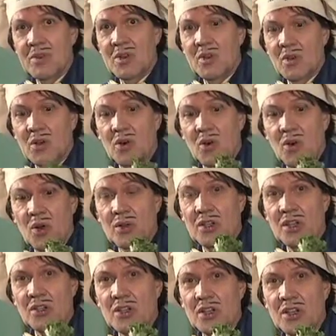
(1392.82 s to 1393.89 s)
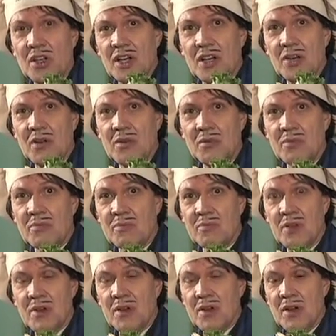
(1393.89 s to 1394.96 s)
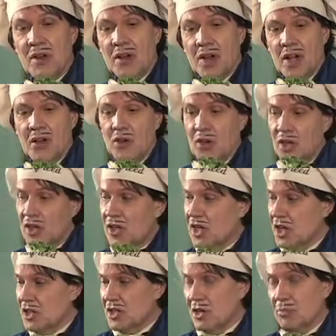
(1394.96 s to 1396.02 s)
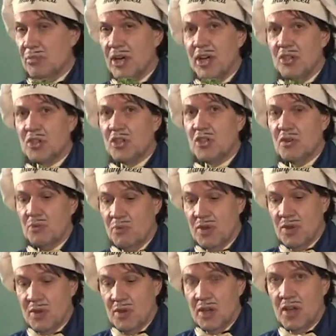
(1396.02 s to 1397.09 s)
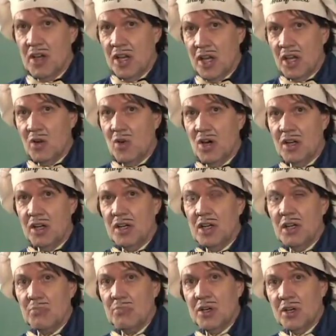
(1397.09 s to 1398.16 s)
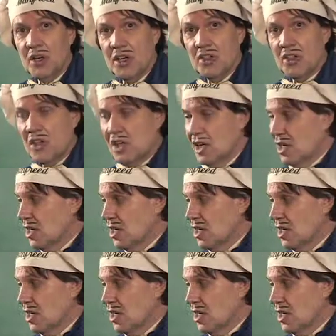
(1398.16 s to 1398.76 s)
You can hold this in the other. And you can take some bites and go on and eat because